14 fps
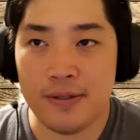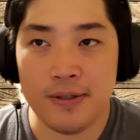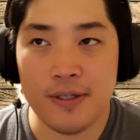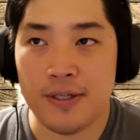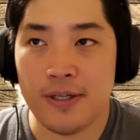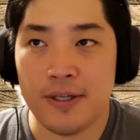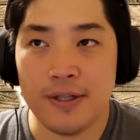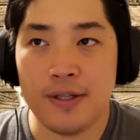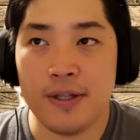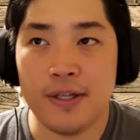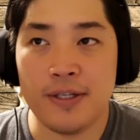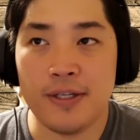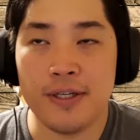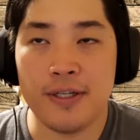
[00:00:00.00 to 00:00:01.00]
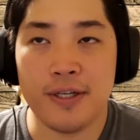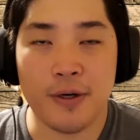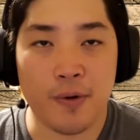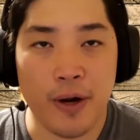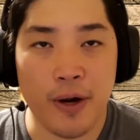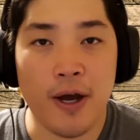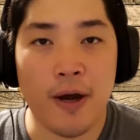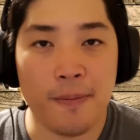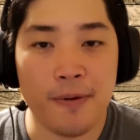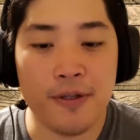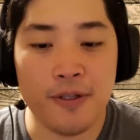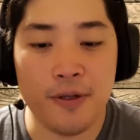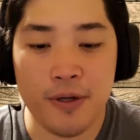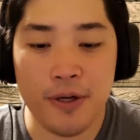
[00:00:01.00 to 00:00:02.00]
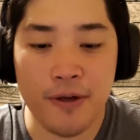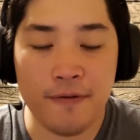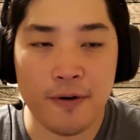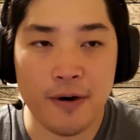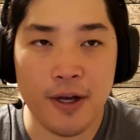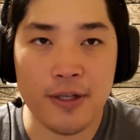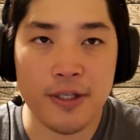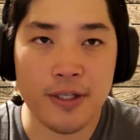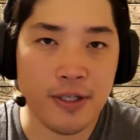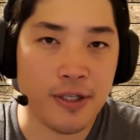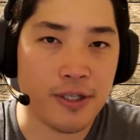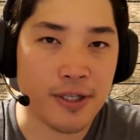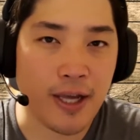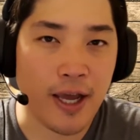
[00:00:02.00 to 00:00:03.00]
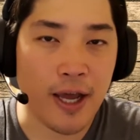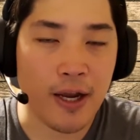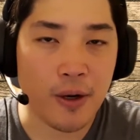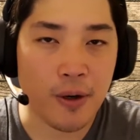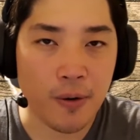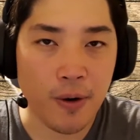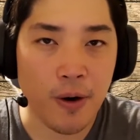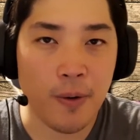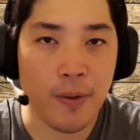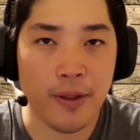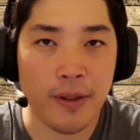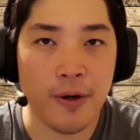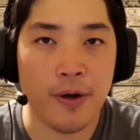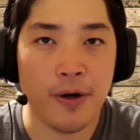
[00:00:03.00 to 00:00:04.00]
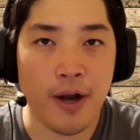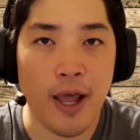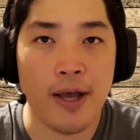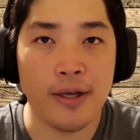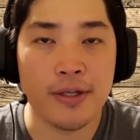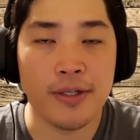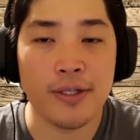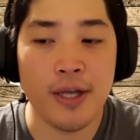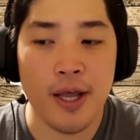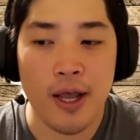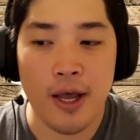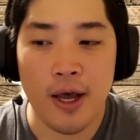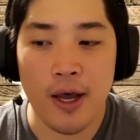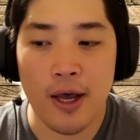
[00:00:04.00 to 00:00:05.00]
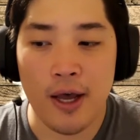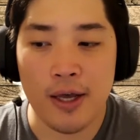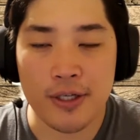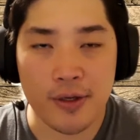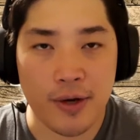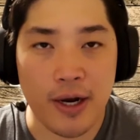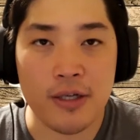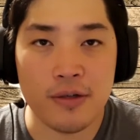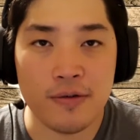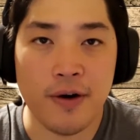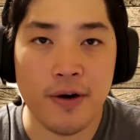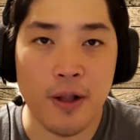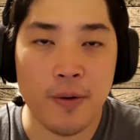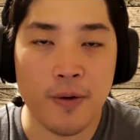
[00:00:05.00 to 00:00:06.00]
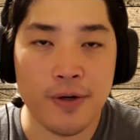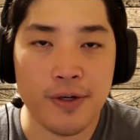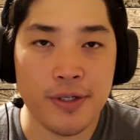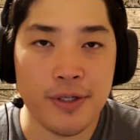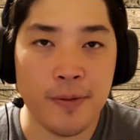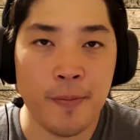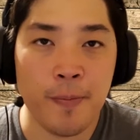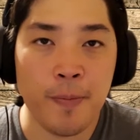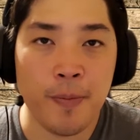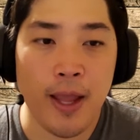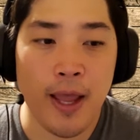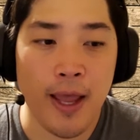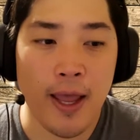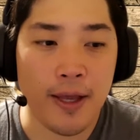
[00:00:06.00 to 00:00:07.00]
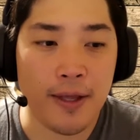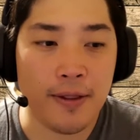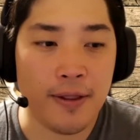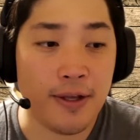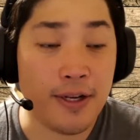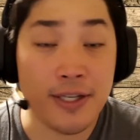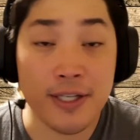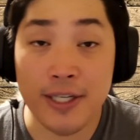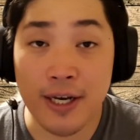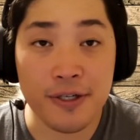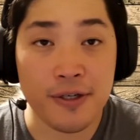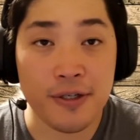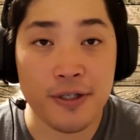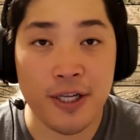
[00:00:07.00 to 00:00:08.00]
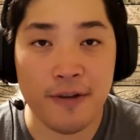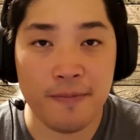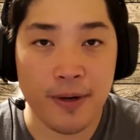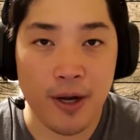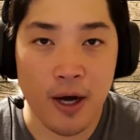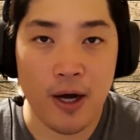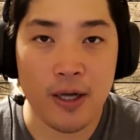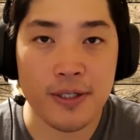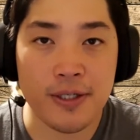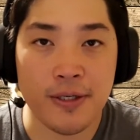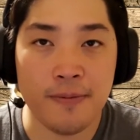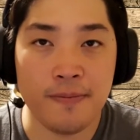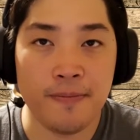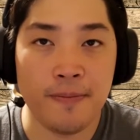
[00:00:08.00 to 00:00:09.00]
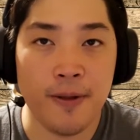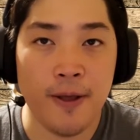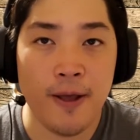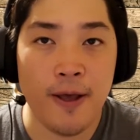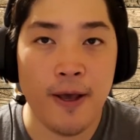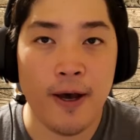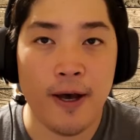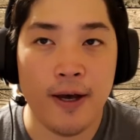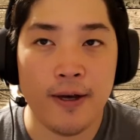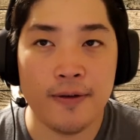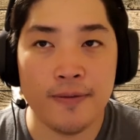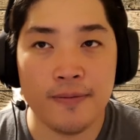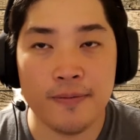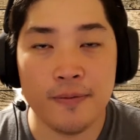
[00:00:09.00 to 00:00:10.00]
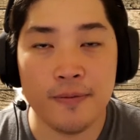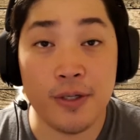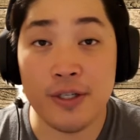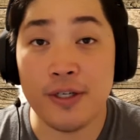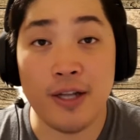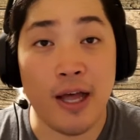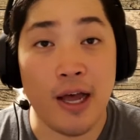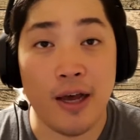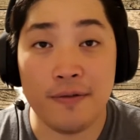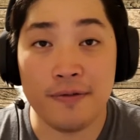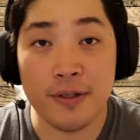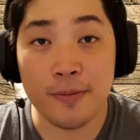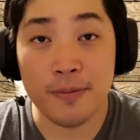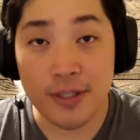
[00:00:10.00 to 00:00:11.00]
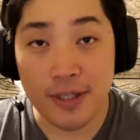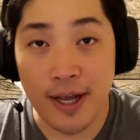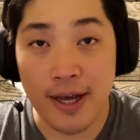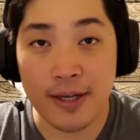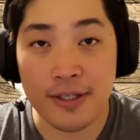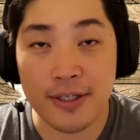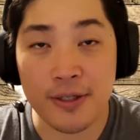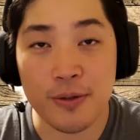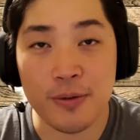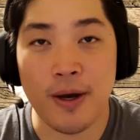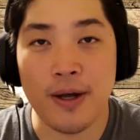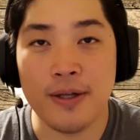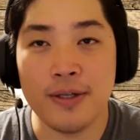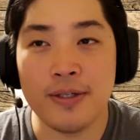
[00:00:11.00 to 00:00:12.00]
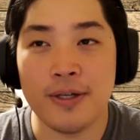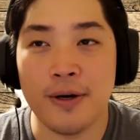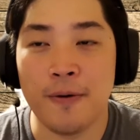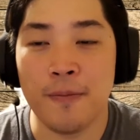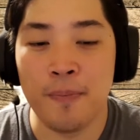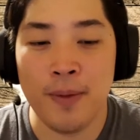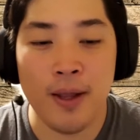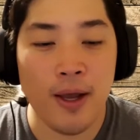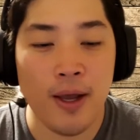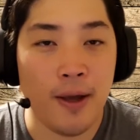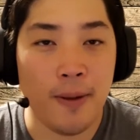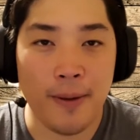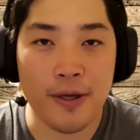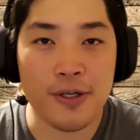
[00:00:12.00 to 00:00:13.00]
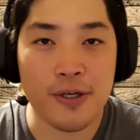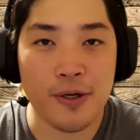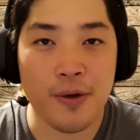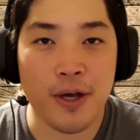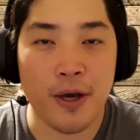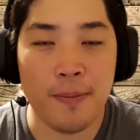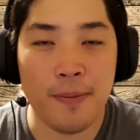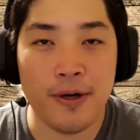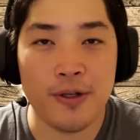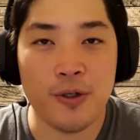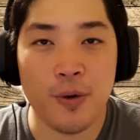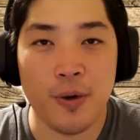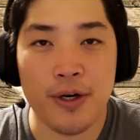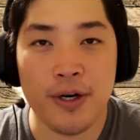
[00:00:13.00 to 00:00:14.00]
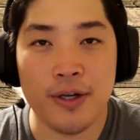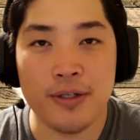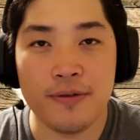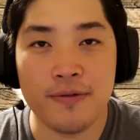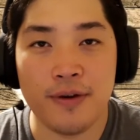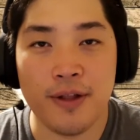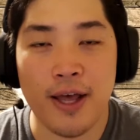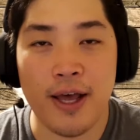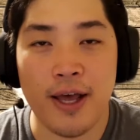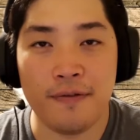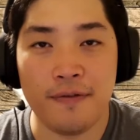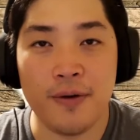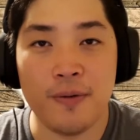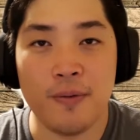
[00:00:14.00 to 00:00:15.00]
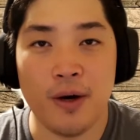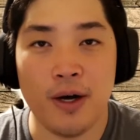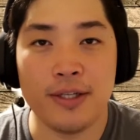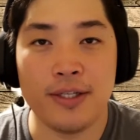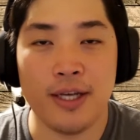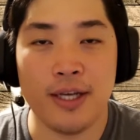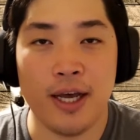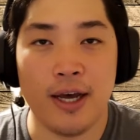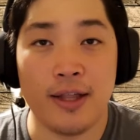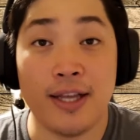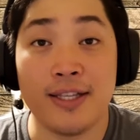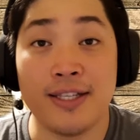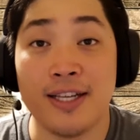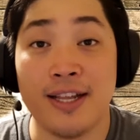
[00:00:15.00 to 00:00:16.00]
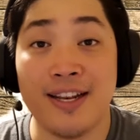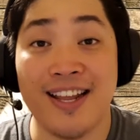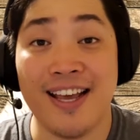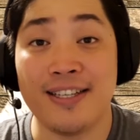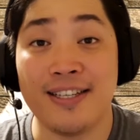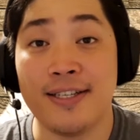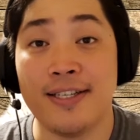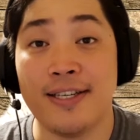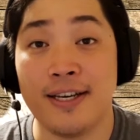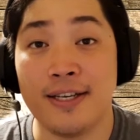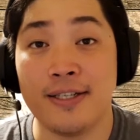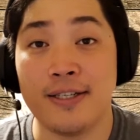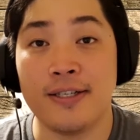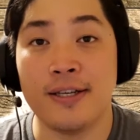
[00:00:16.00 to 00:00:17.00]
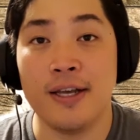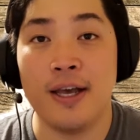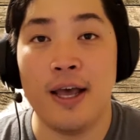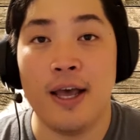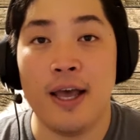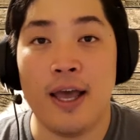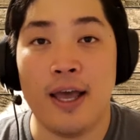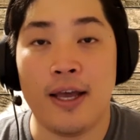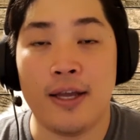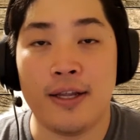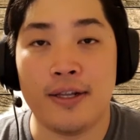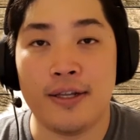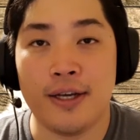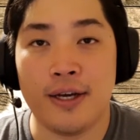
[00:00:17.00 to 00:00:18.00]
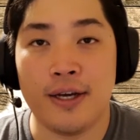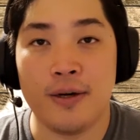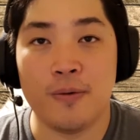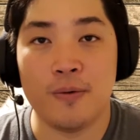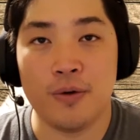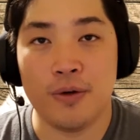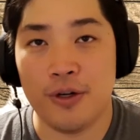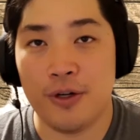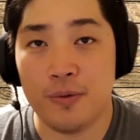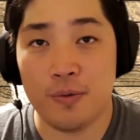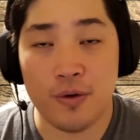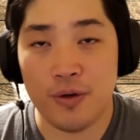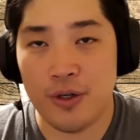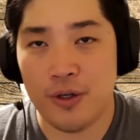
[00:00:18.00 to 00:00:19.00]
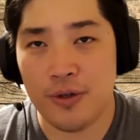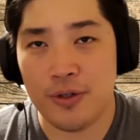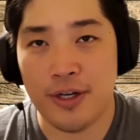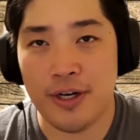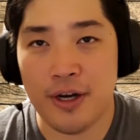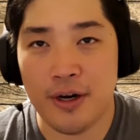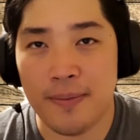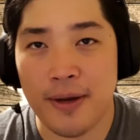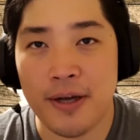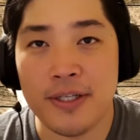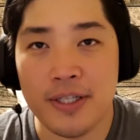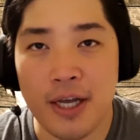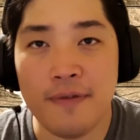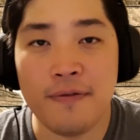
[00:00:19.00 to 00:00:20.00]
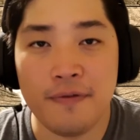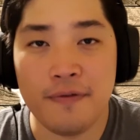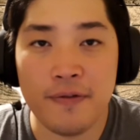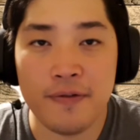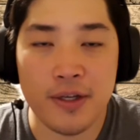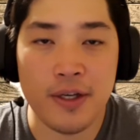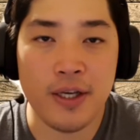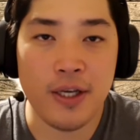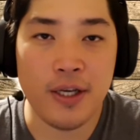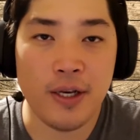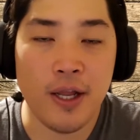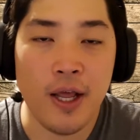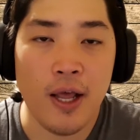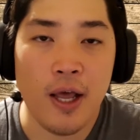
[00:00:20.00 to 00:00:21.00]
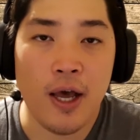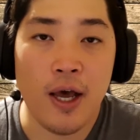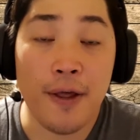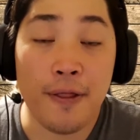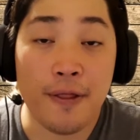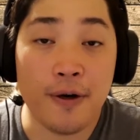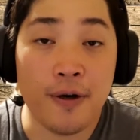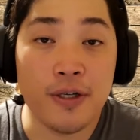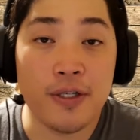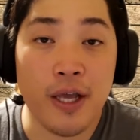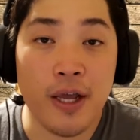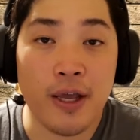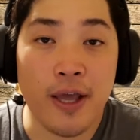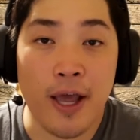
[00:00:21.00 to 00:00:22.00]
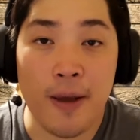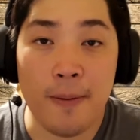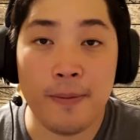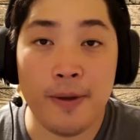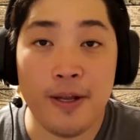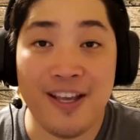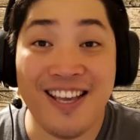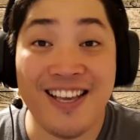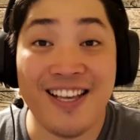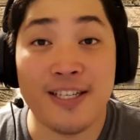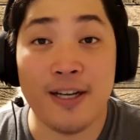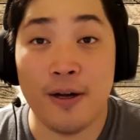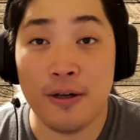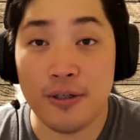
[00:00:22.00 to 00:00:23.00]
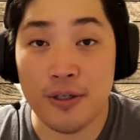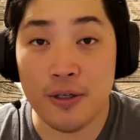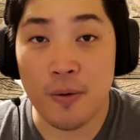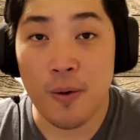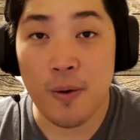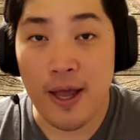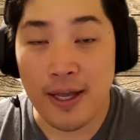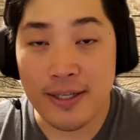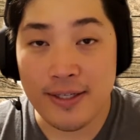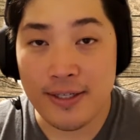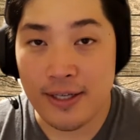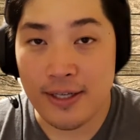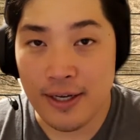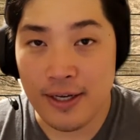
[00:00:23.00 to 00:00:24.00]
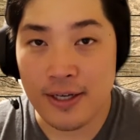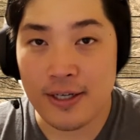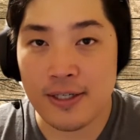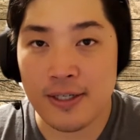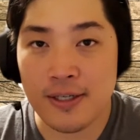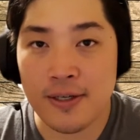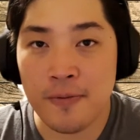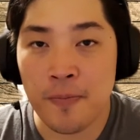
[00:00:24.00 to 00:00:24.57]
listen this is a great opportunity for us to just kind of grow and learn as uh, as christ followers and the discussions have been awesome uh, we still have some snacks as well so uh, make sure you come in and join in us for that if you want uh, that's sunday at 6 and uh, we're, we're, usually done about 7.15. Uh, Thursday camp meeting is also at 6.